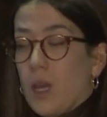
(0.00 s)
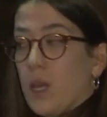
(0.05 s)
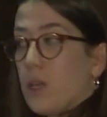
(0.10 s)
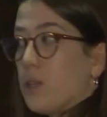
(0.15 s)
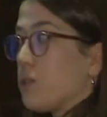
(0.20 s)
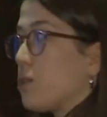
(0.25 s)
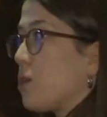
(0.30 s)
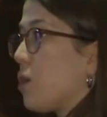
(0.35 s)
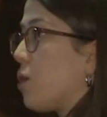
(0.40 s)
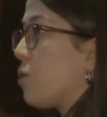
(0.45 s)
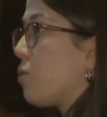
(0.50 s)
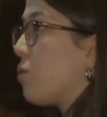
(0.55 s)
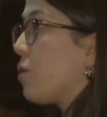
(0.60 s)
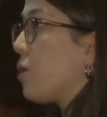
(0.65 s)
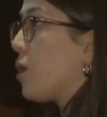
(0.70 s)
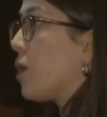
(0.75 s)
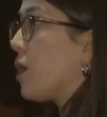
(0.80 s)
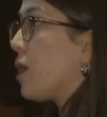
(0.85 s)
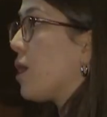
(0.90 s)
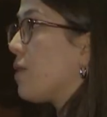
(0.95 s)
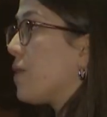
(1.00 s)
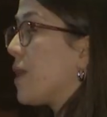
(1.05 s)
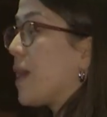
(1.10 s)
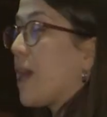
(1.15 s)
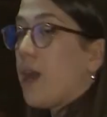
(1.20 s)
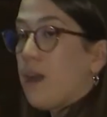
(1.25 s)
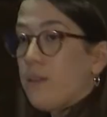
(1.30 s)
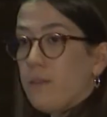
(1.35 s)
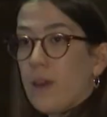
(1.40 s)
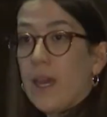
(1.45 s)
So they
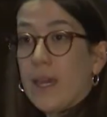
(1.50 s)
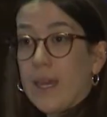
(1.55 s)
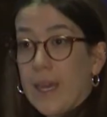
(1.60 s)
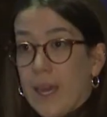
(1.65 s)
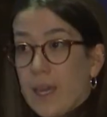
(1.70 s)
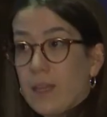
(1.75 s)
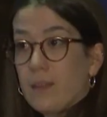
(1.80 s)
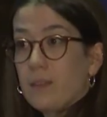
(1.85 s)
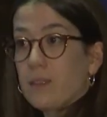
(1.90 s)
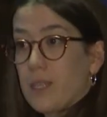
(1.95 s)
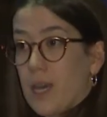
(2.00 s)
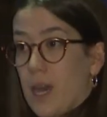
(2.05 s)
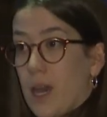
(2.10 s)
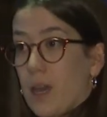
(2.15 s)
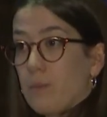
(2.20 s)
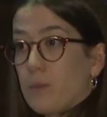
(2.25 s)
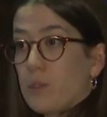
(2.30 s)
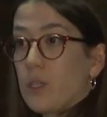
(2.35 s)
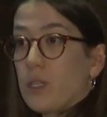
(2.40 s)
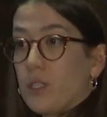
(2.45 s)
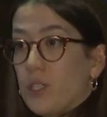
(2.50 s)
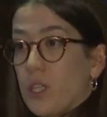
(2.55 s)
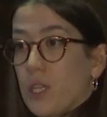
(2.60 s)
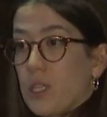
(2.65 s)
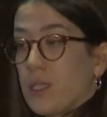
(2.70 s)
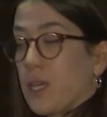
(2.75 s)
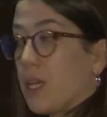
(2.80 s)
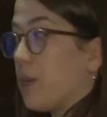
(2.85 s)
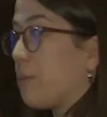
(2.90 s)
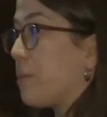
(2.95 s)
have, again, time to
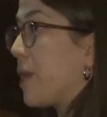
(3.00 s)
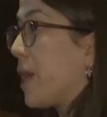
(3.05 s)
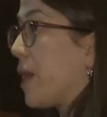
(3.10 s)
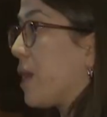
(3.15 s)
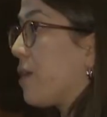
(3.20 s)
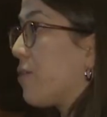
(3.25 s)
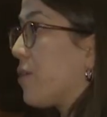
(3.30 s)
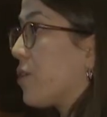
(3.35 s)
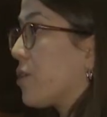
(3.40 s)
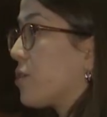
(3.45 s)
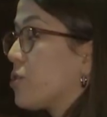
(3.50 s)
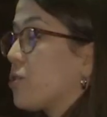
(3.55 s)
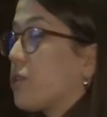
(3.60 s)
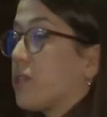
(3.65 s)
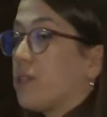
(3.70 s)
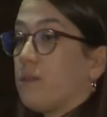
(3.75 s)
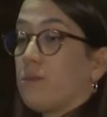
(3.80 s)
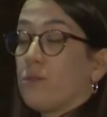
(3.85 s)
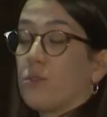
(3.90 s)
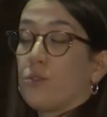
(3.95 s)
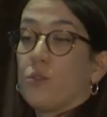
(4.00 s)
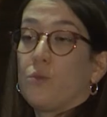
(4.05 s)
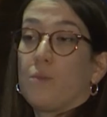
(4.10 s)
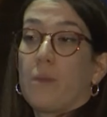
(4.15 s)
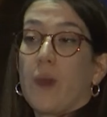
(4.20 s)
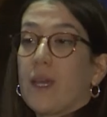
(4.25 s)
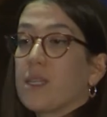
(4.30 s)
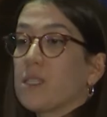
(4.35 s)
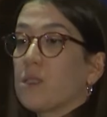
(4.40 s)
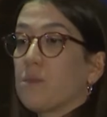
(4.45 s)
adjust their behavior, to
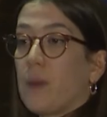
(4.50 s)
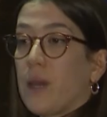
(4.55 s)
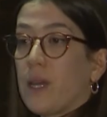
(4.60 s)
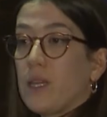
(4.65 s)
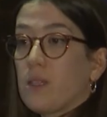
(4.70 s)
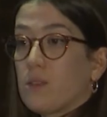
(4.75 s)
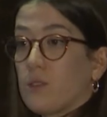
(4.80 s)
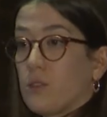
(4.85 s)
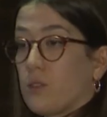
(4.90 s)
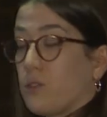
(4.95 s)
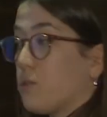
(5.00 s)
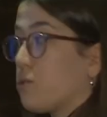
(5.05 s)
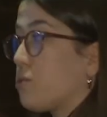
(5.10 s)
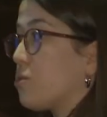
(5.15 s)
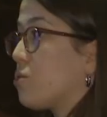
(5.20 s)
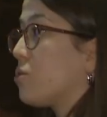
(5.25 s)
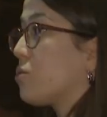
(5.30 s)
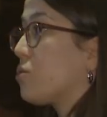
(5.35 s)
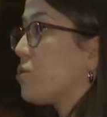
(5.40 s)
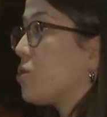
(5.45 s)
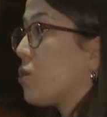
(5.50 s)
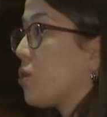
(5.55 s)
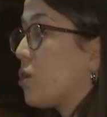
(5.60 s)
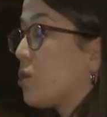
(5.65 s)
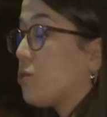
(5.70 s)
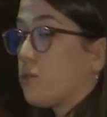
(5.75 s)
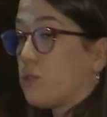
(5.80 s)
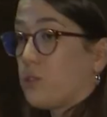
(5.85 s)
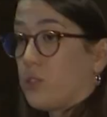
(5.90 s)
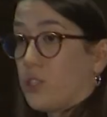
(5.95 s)
make space, to
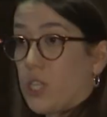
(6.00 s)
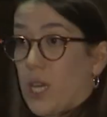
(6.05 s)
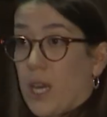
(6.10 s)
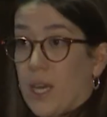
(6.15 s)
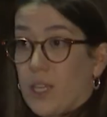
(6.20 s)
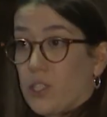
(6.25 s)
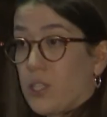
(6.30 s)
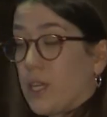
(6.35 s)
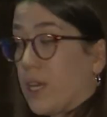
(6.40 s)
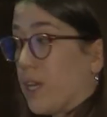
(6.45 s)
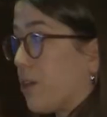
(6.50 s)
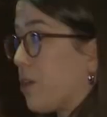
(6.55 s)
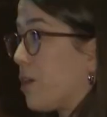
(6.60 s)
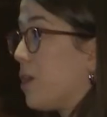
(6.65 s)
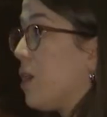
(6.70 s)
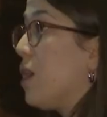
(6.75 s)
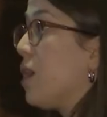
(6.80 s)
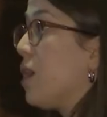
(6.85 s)
turn, to change their